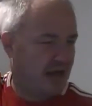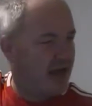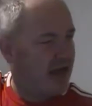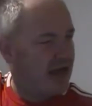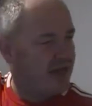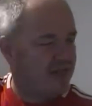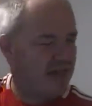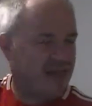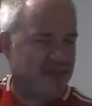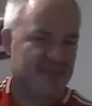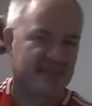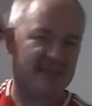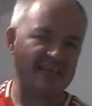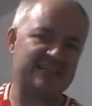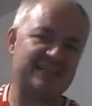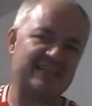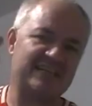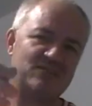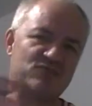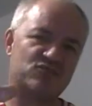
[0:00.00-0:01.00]
And then
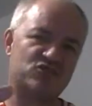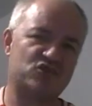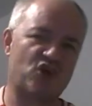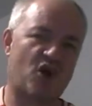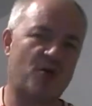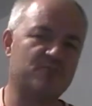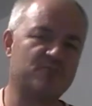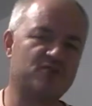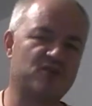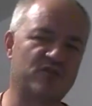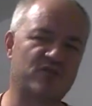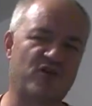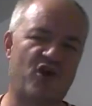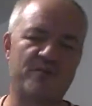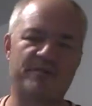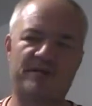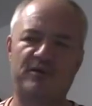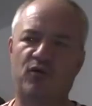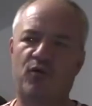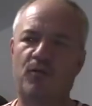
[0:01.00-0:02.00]
these little shops that are
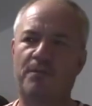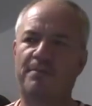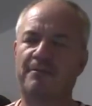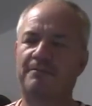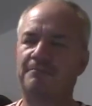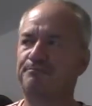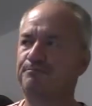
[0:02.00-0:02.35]
opening up